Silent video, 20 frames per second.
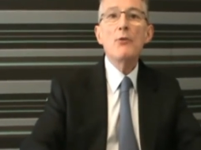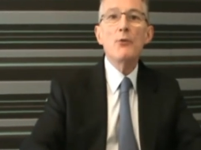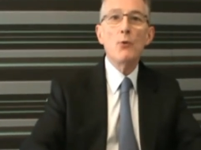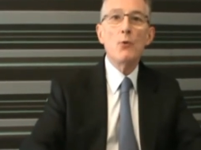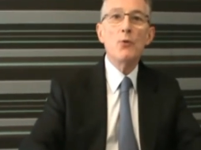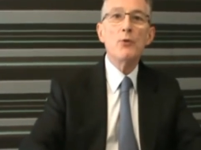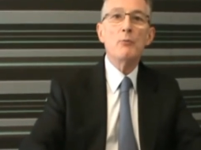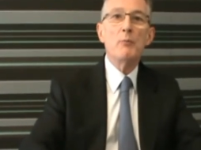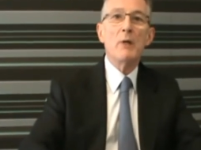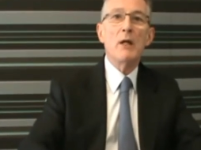
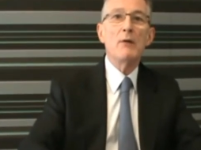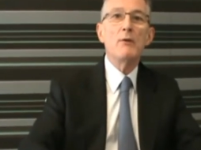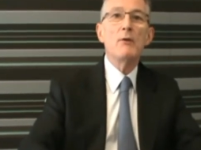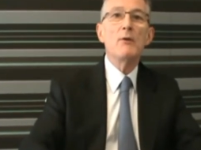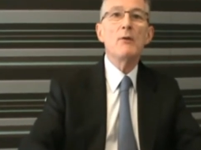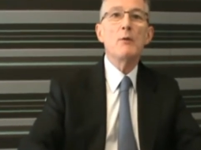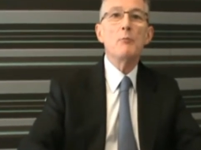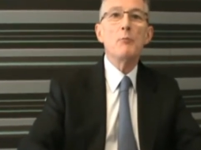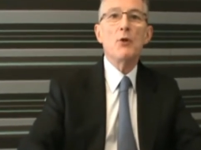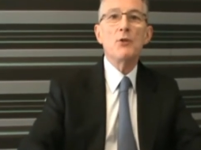thought
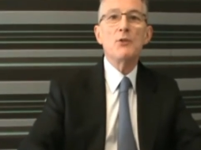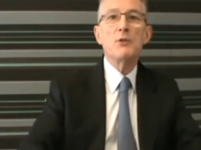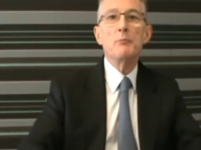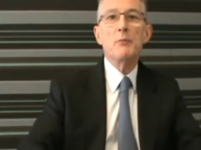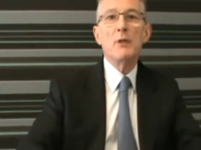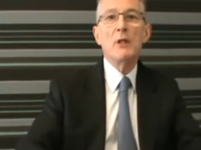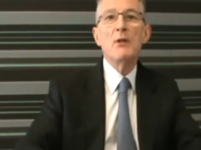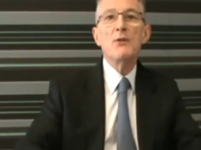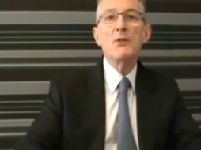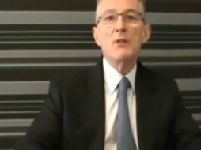about the
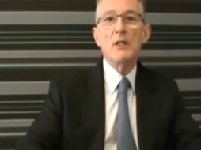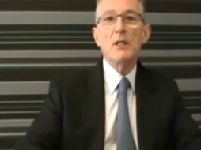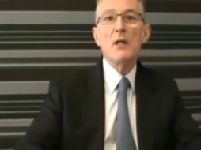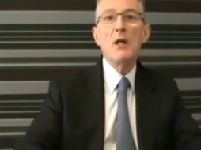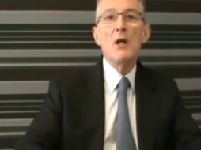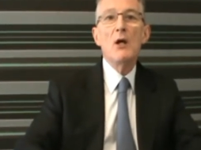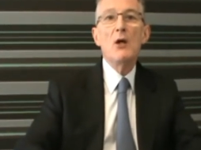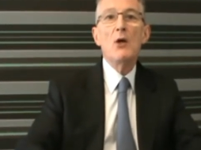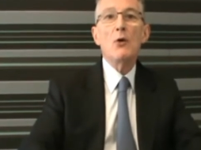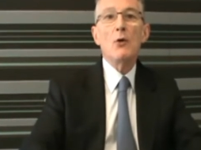
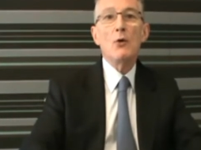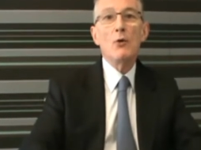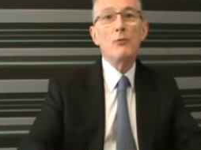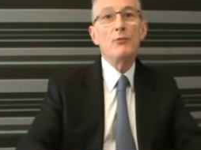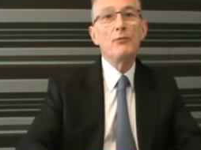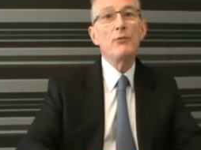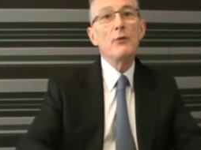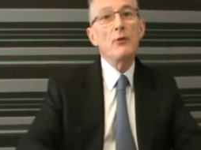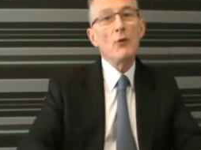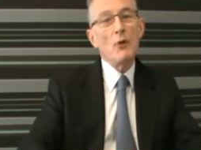possibility
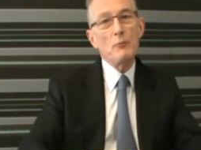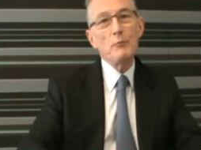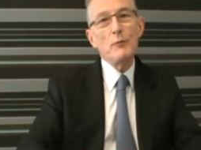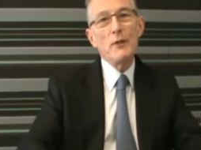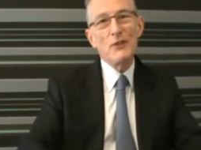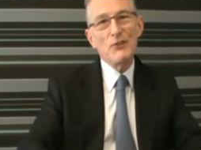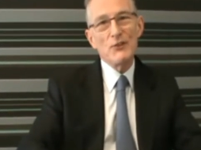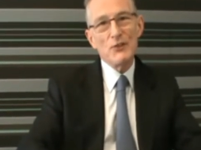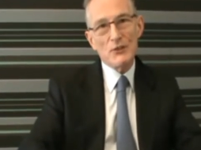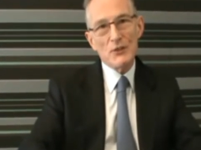of
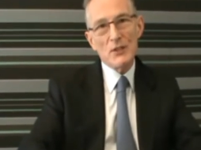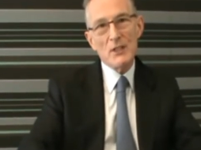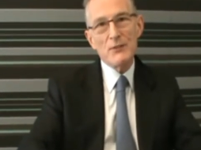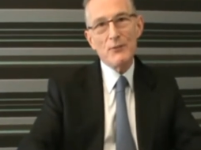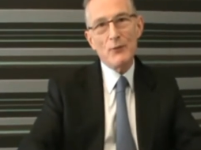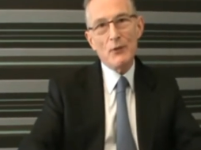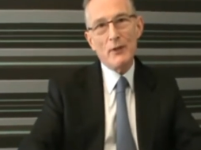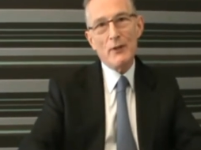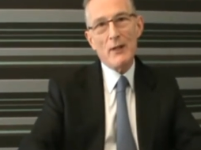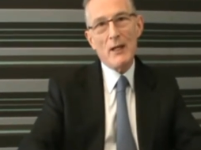not being
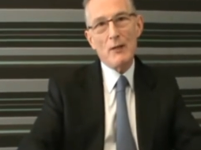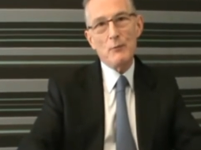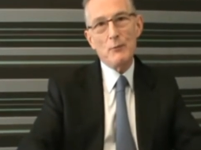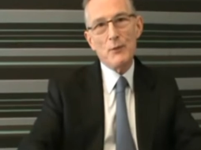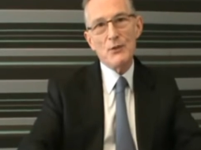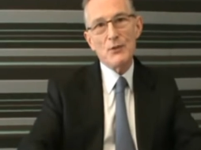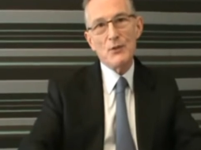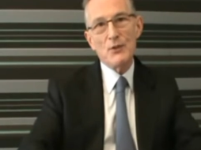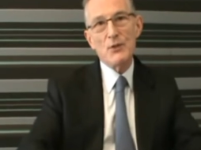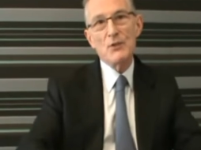successful in
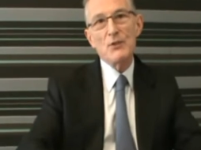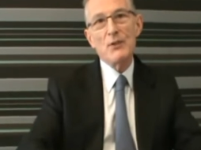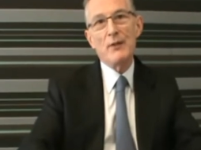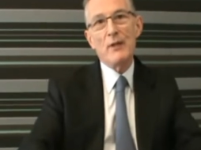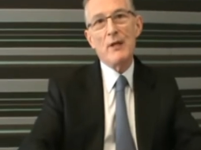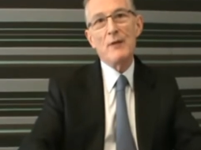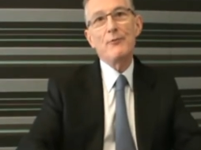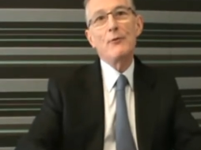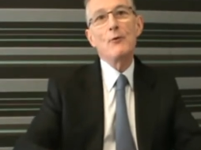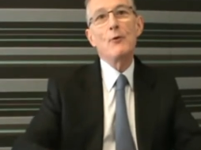that business
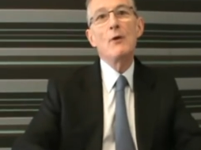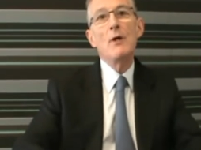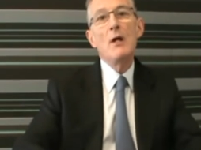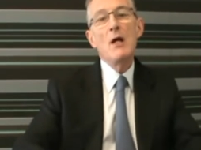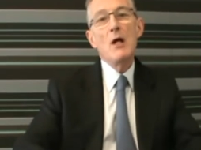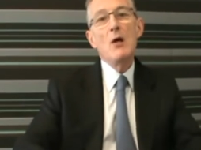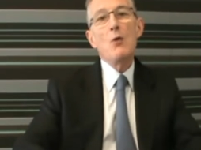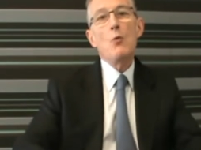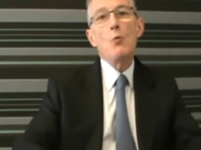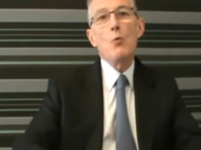and therefore
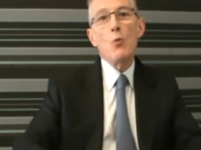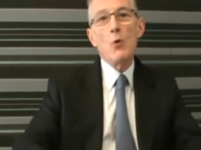